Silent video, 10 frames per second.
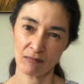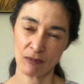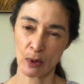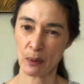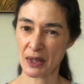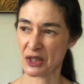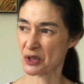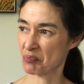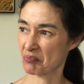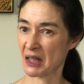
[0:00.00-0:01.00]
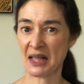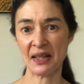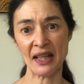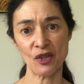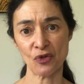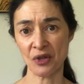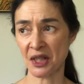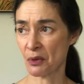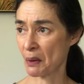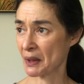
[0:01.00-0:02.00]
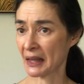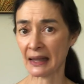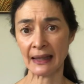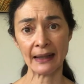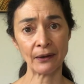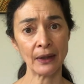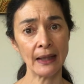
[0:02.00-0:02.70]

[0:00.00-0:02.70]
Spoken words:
Do I want to just clear the history? Do I want to clear